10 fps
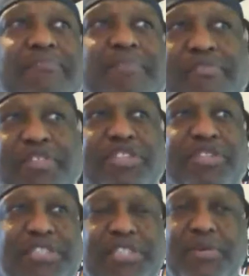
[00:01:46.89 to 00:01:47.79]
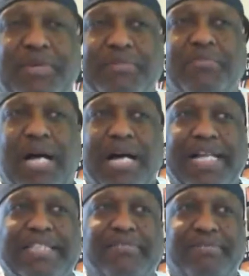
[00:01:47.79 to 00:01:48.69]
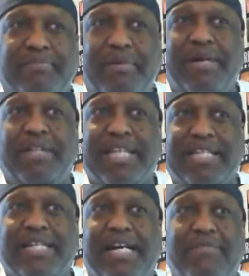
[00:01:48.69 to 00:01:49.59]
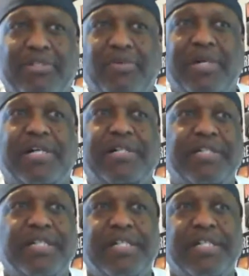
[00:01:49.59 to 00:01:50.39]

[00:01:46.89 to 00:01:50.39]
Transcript: officially stuck with the blog as of about that time as well,